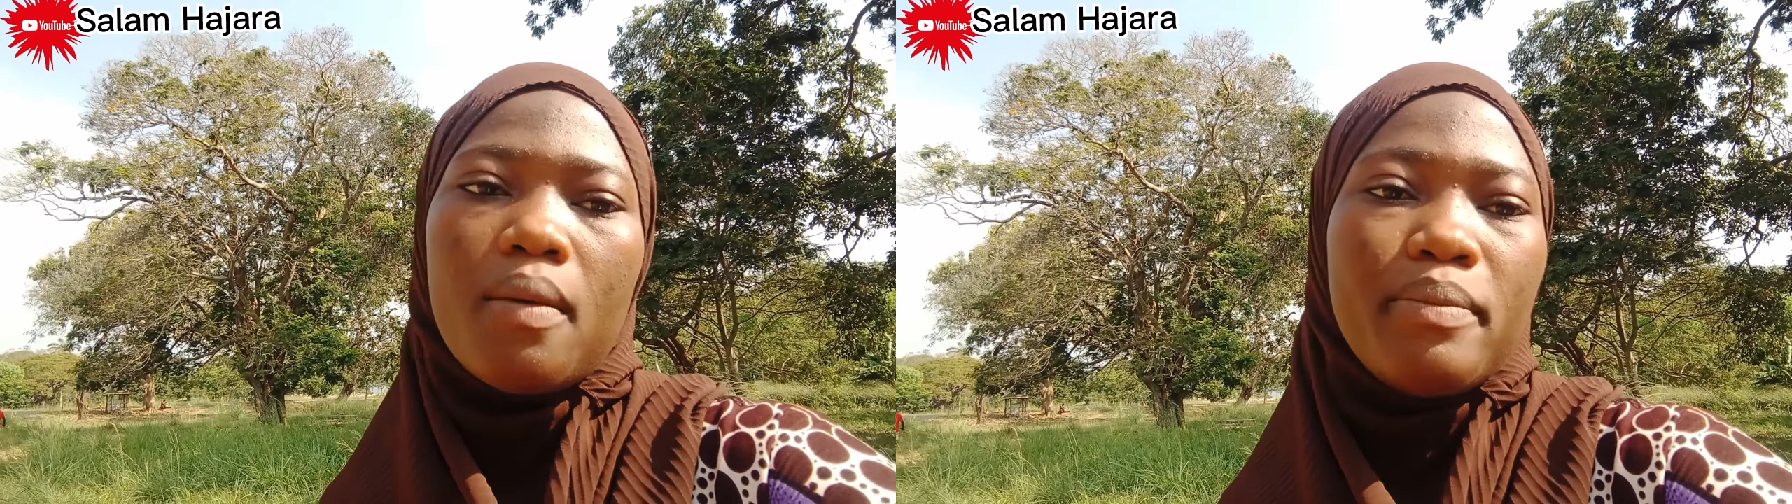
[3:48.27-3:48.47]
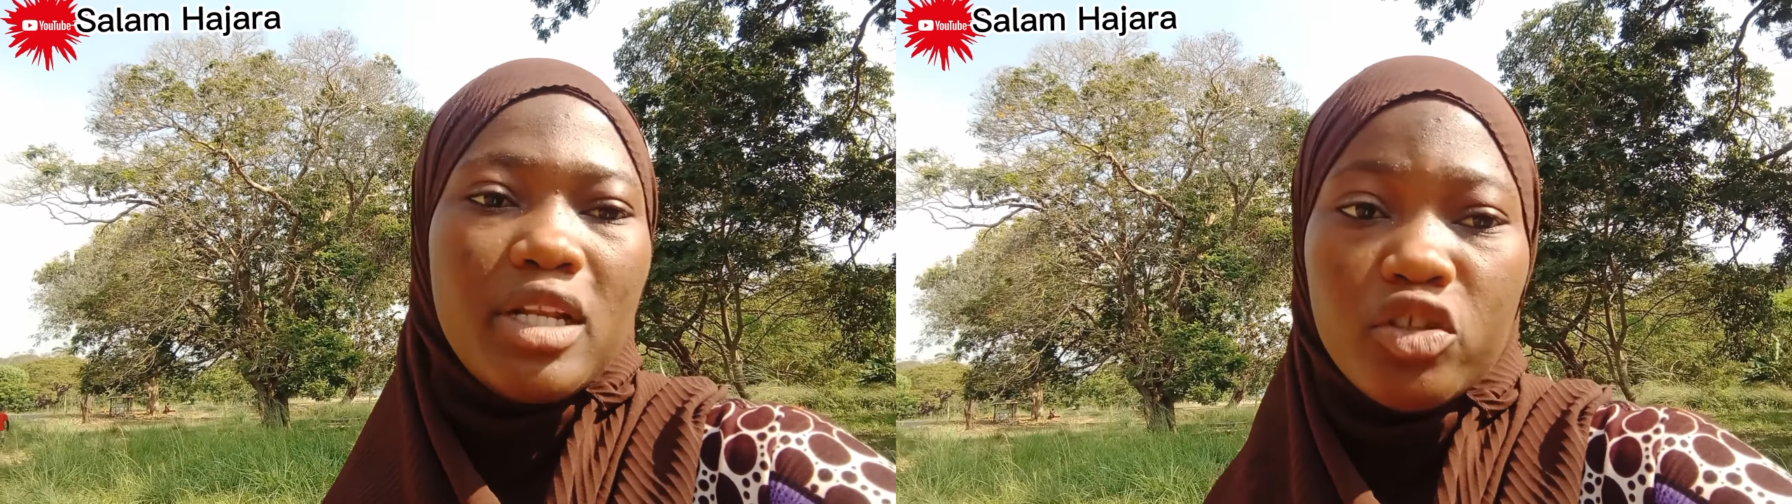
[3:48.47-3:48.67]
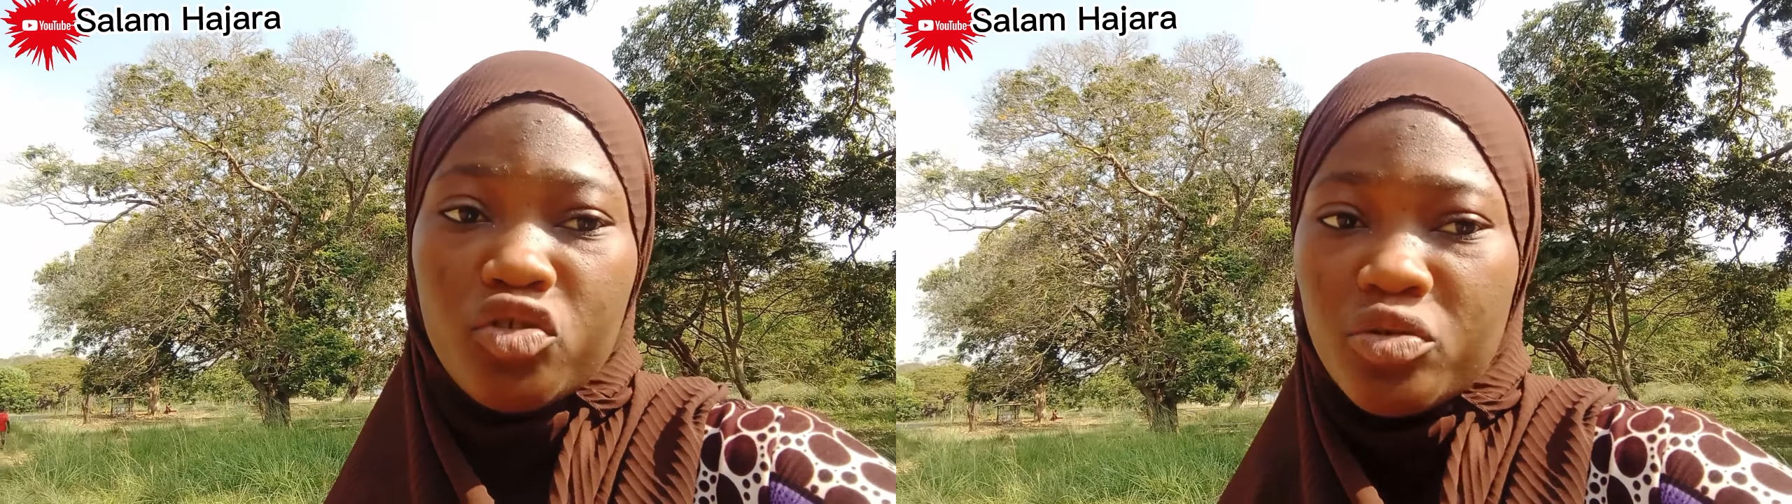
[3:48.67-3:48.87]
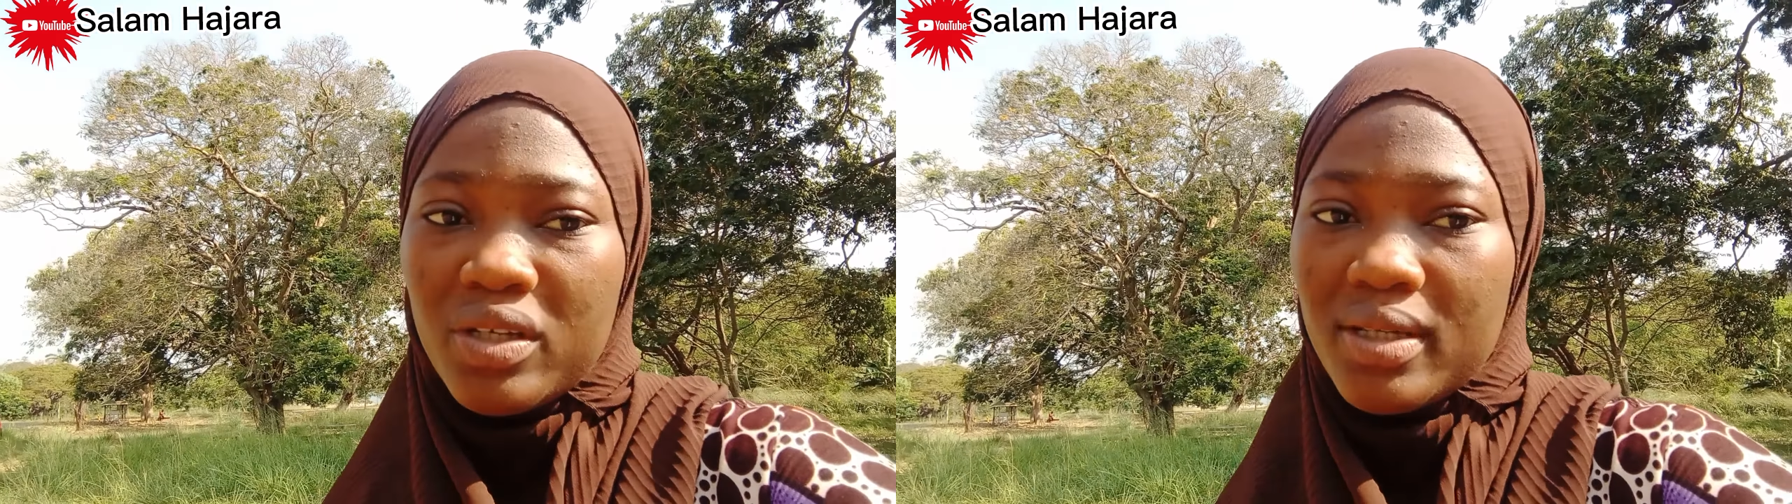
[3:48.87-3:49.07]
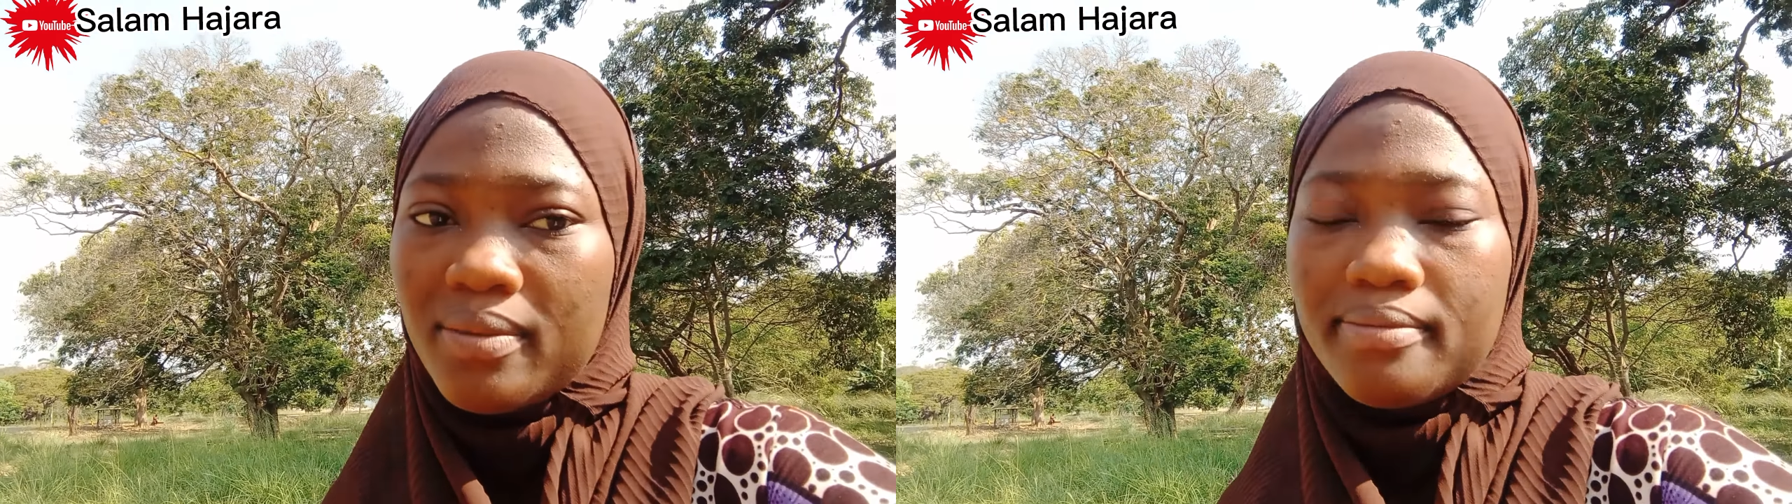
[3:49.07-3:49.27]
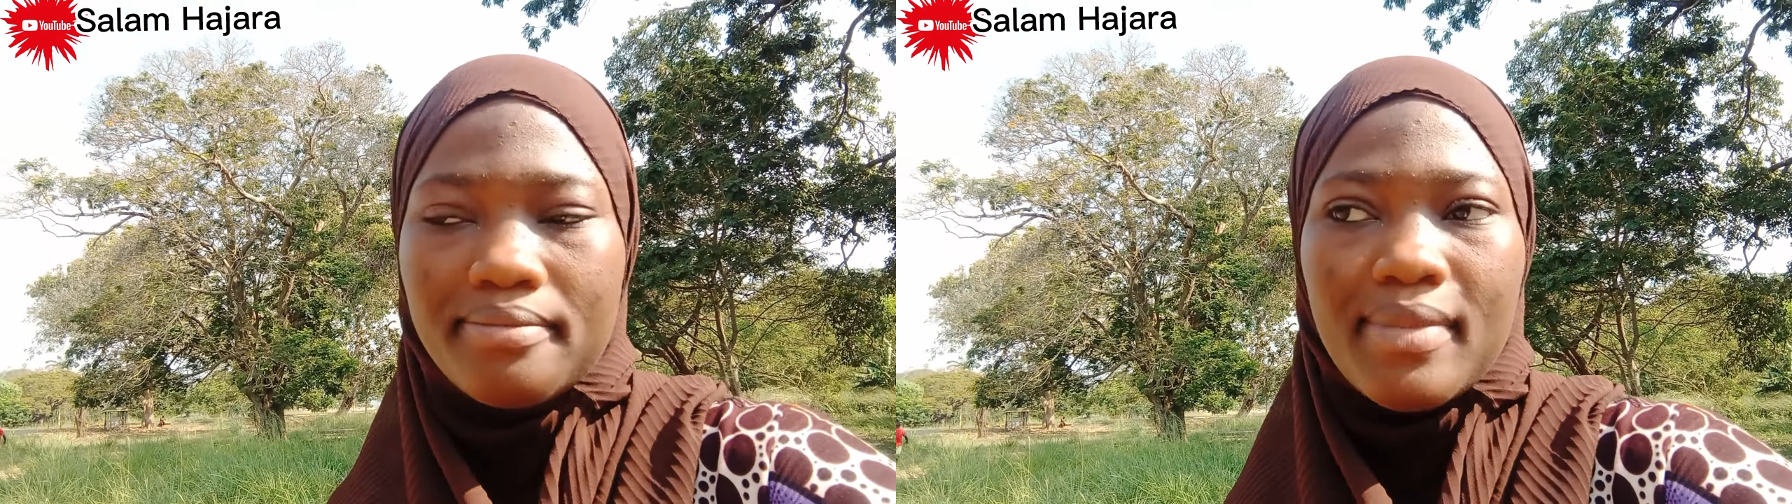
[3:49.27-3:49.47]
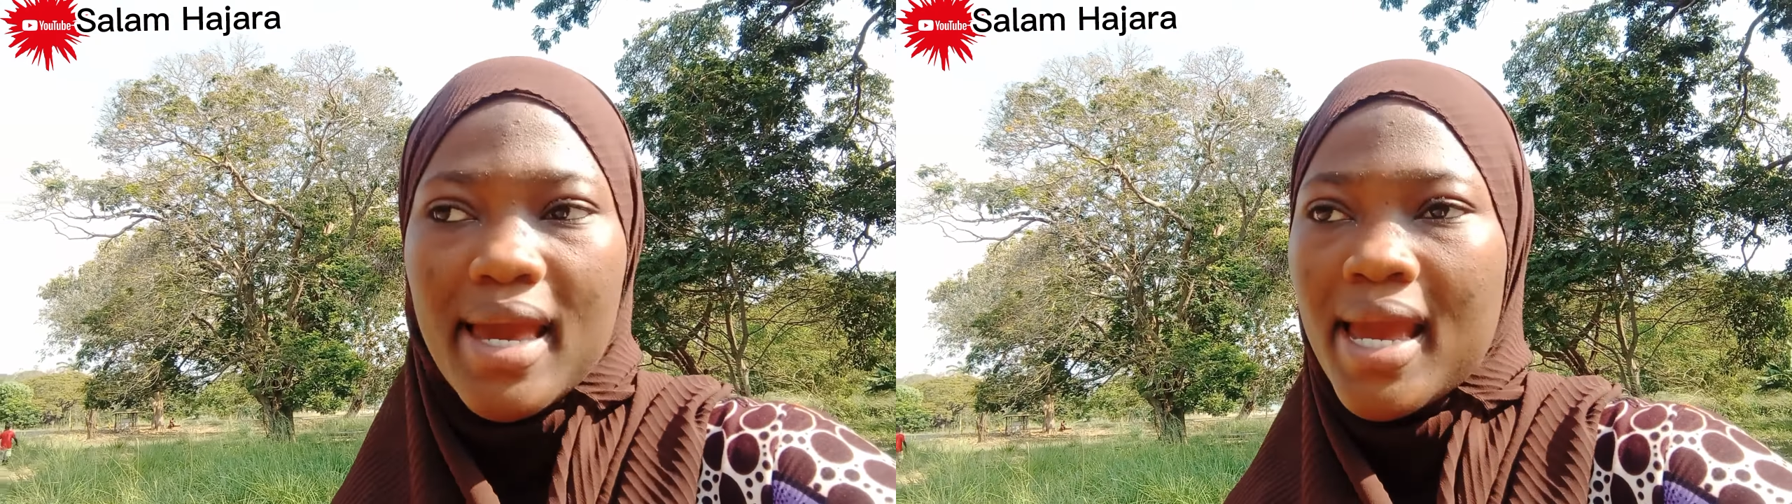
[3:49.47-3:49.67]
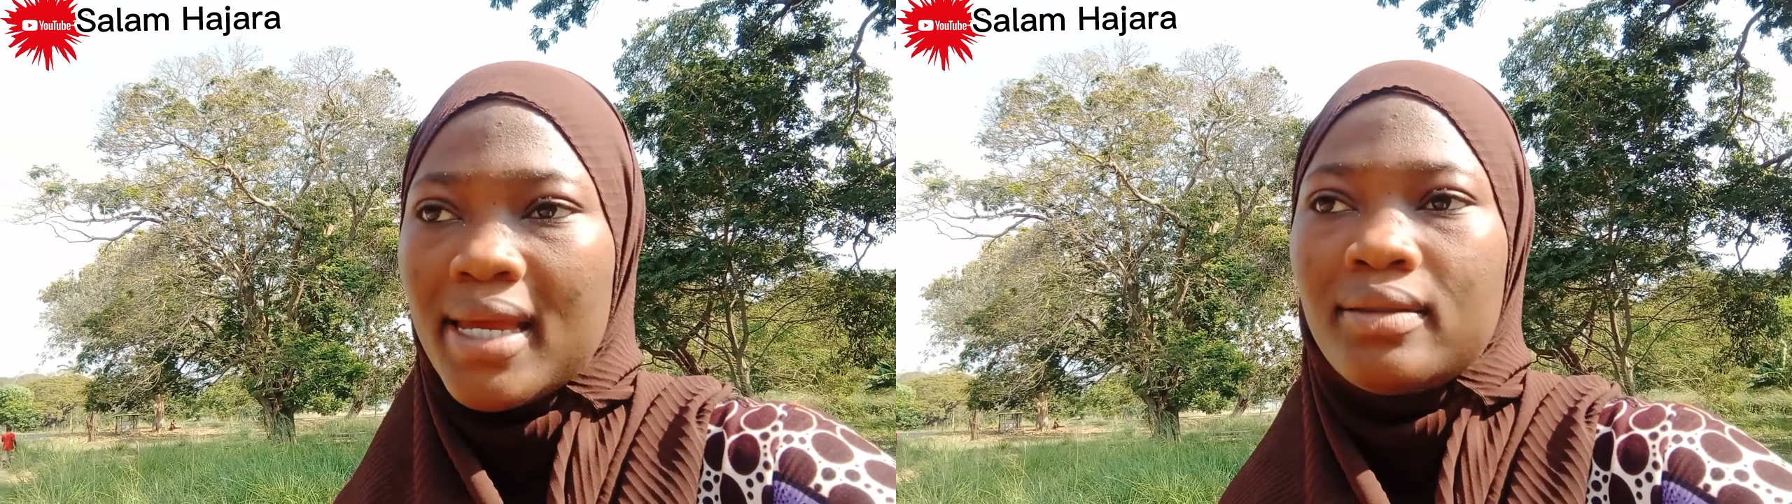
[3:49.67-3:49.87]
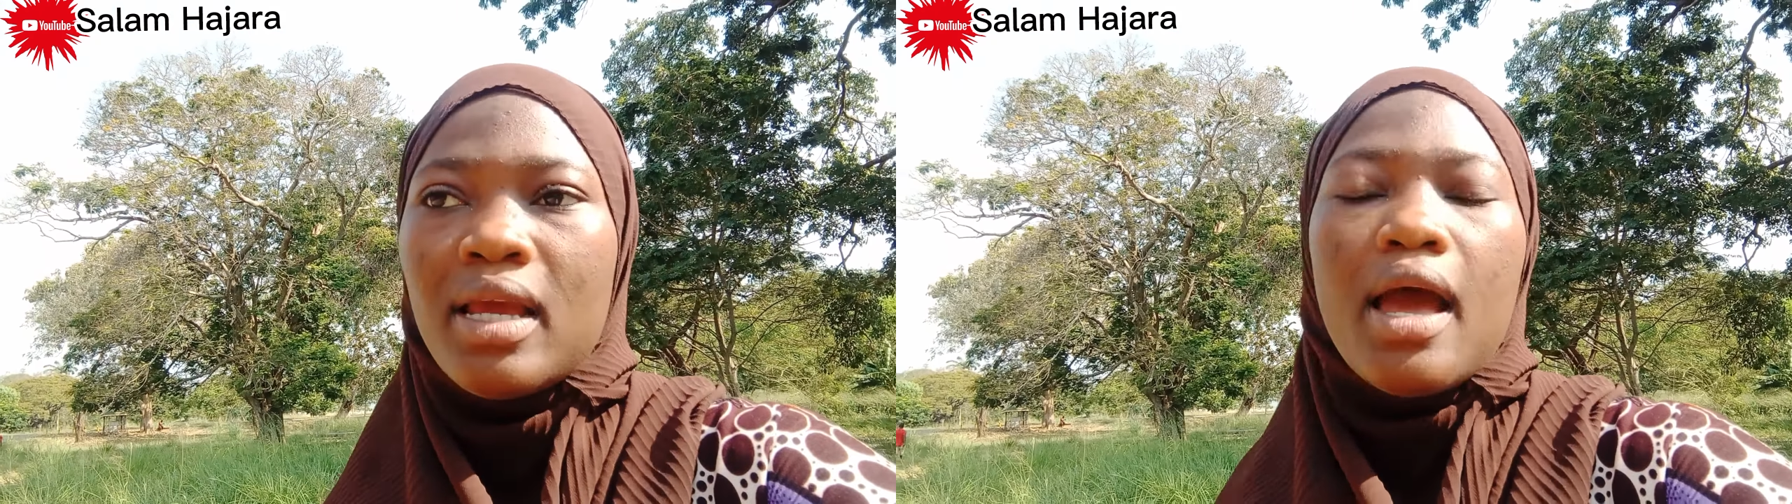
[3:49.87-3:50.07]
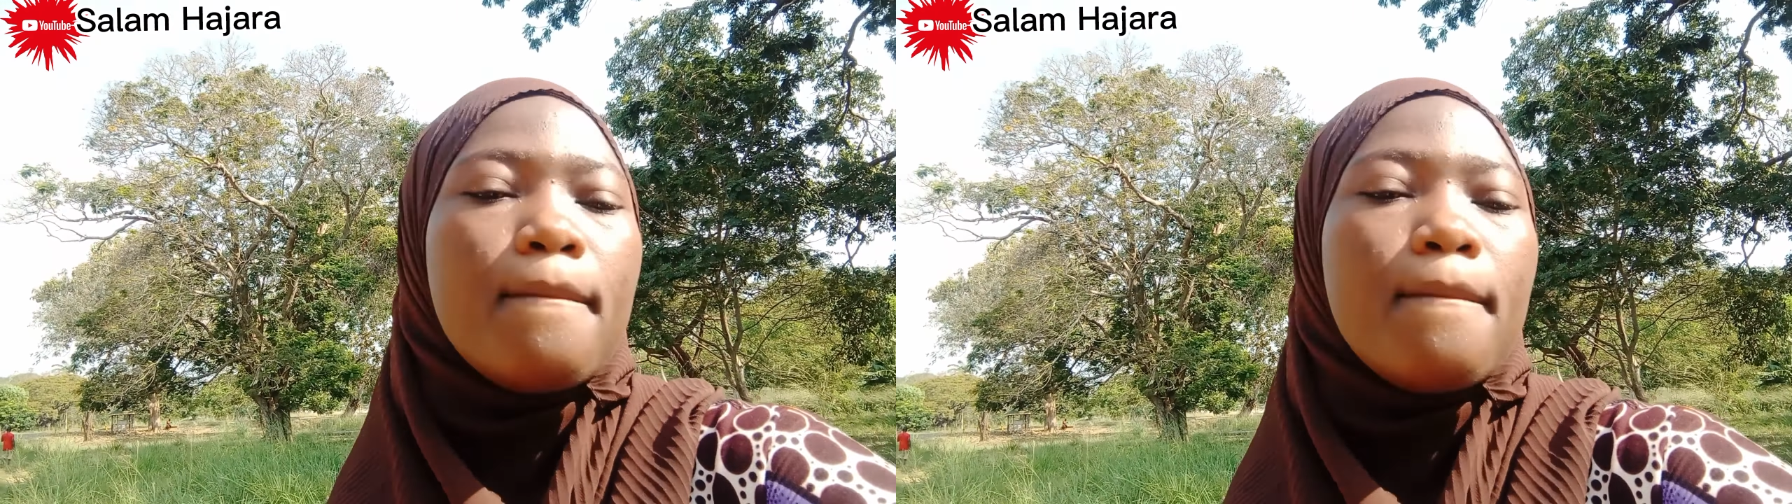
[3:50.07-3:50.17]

military men,